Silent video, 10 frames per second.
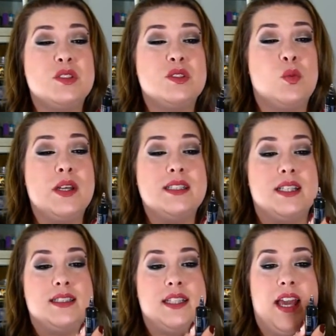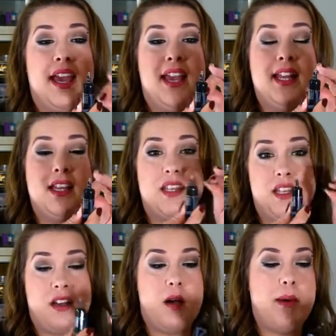squeeze it to get anything
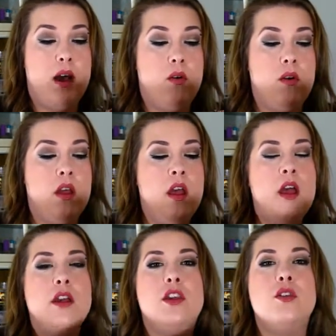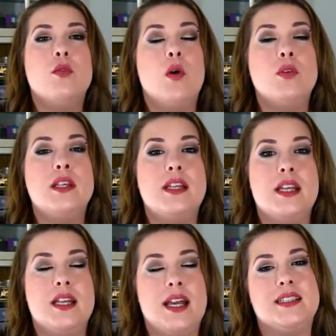to come out. You only
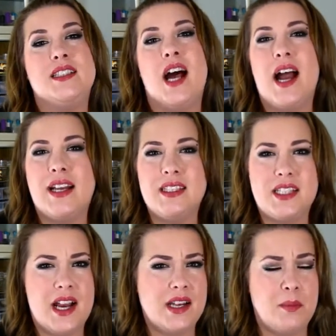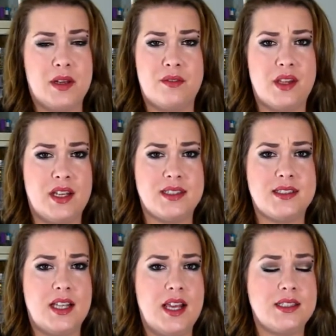need a tiny, tiny bit of this.
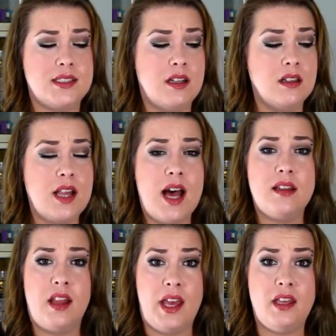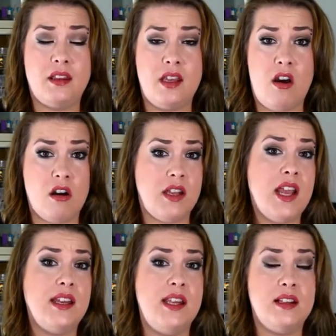It's a lot like the Hard
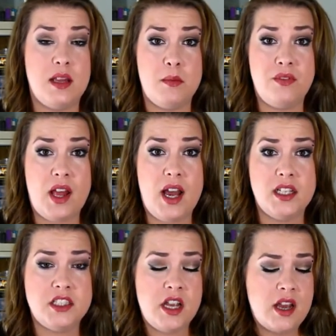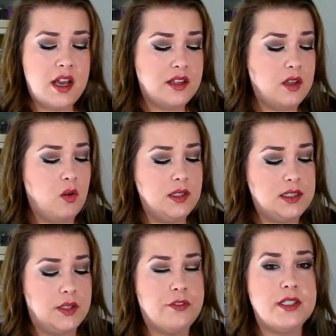Candy Glamouflage. The only
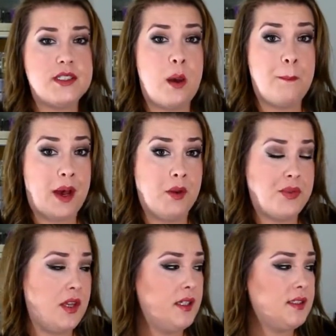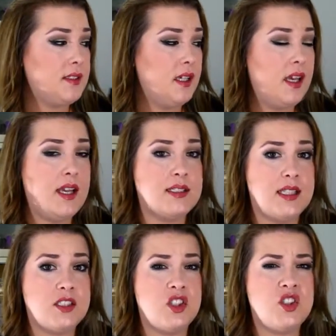difference about this is
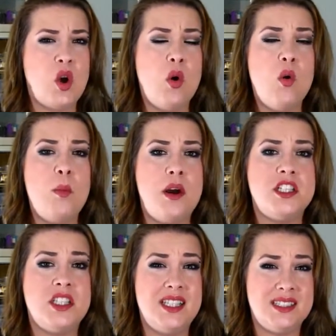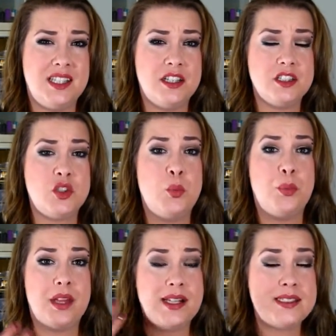it's so much easier to
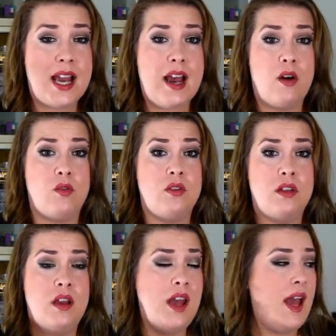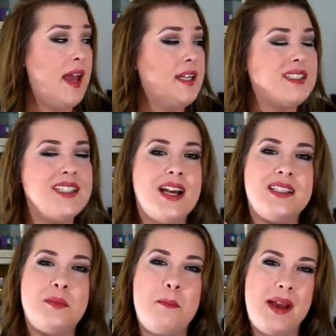blend out and it's not
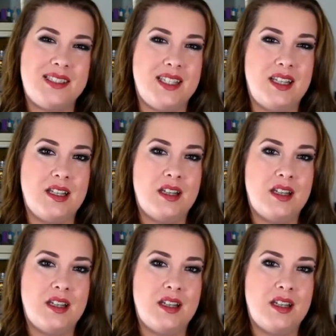as messy.